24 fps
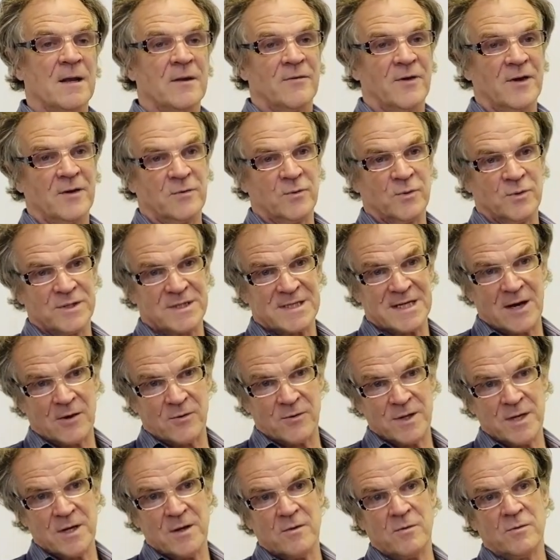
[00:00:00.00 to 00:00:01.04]
that would tell
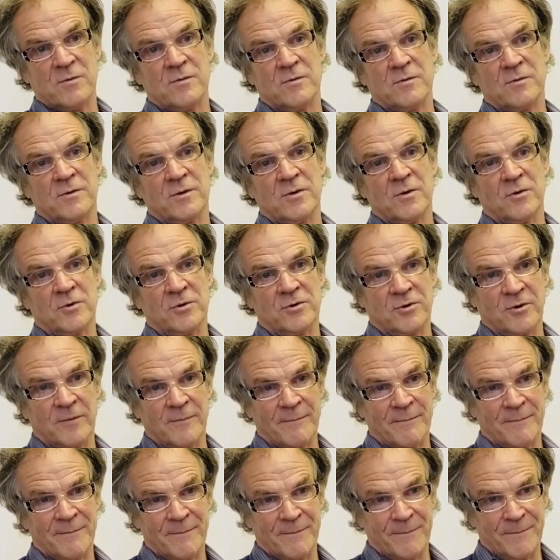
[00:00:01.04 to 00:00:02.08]
you your
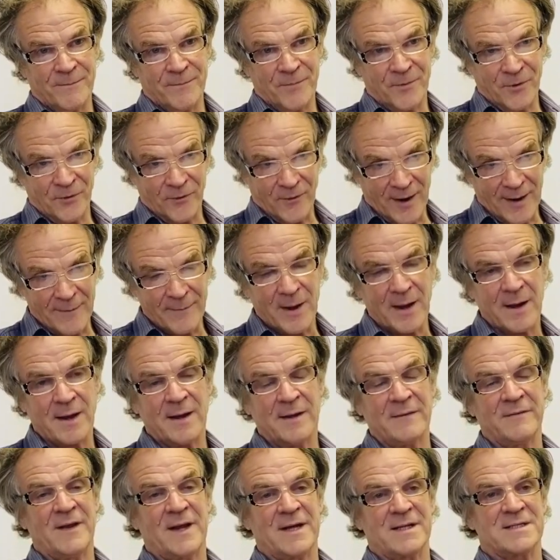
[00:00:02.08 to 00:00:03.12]
grammar
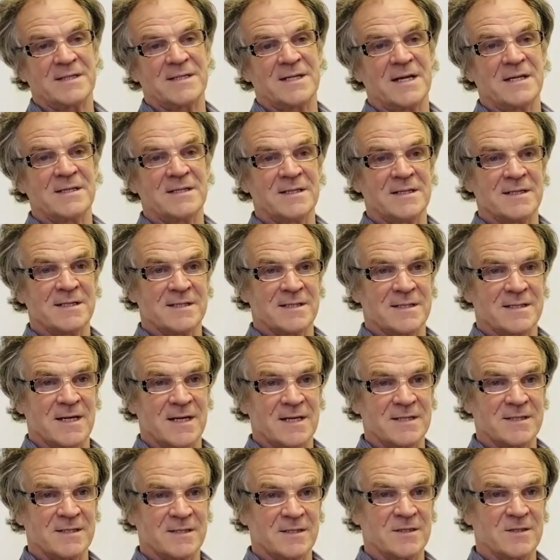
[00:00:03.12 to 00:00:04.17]
in that sentence
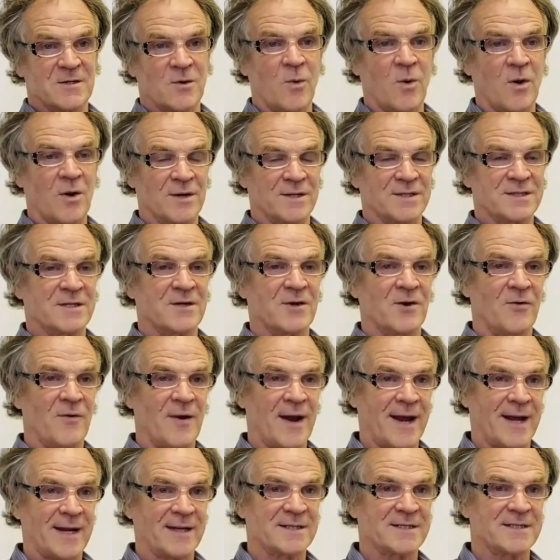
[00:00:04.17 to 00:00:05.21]
isn't quite
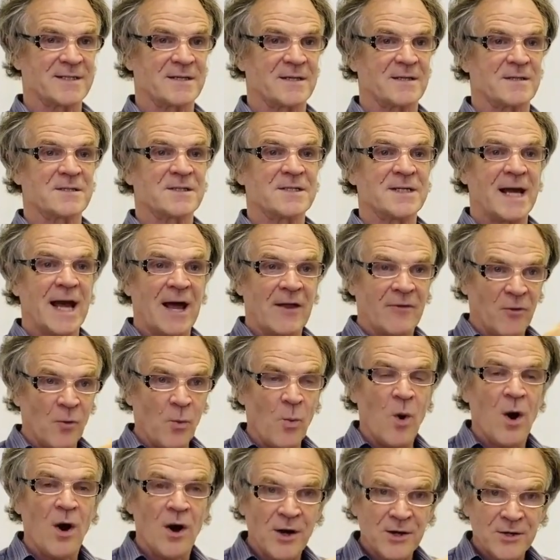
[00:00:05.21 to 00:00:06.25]
correct, to get the
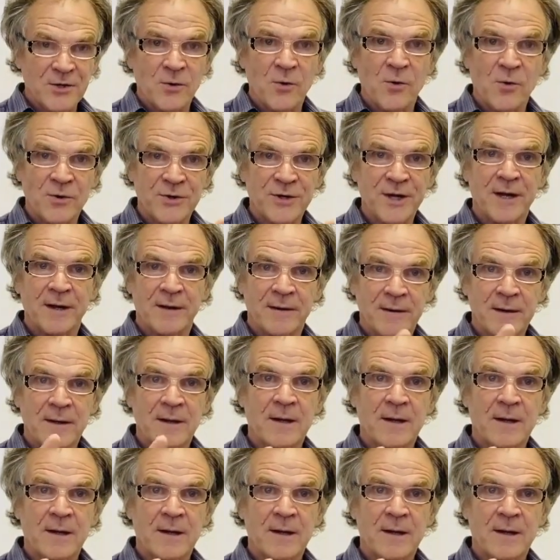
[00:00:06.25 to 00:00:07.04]
word order,